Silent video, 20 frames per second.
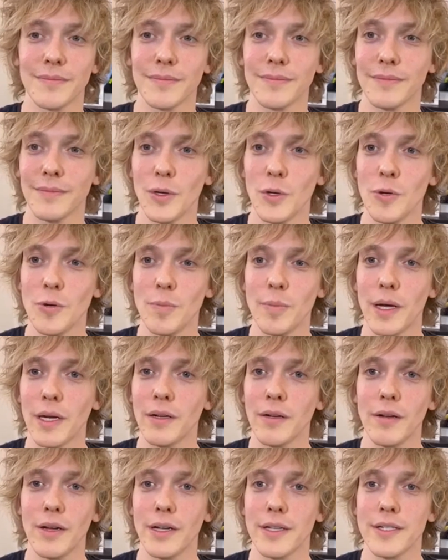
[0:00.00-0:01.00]
Oop, I don't
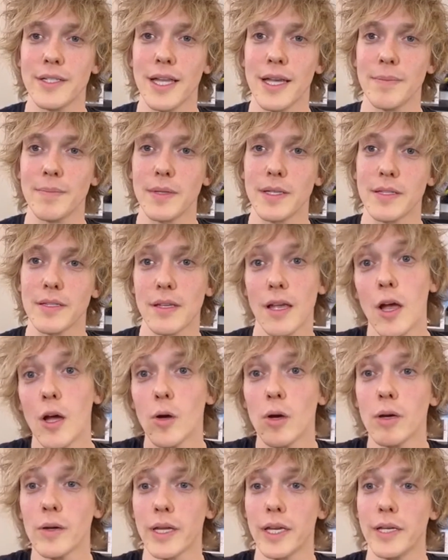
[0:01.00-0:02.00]
know how to stop this. Oh,
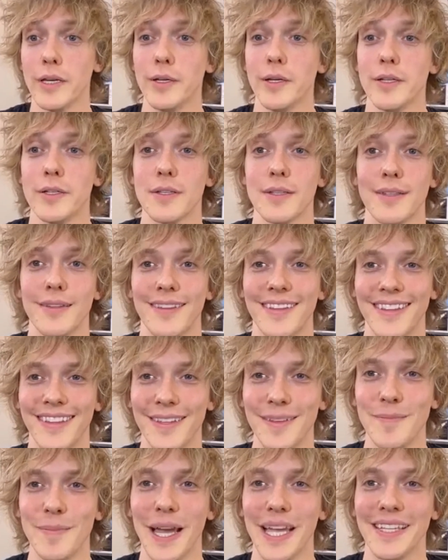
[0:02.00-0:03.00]
okay, here it is.
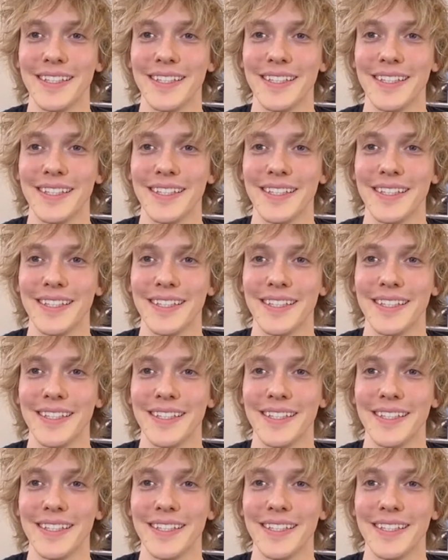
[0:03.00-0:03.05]
Bye.